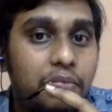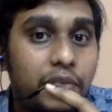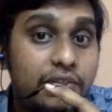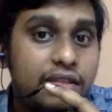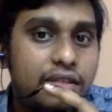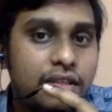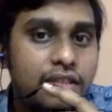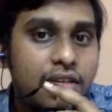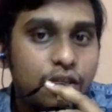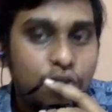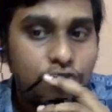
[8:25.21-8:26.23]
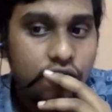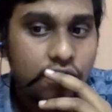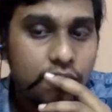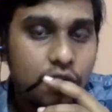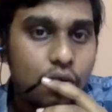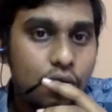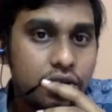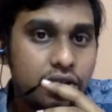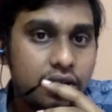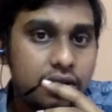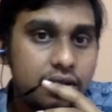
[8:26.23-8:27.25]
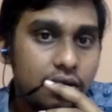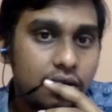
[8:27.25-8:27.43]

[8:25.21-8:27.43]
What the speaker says: brings the cyclone from the oceans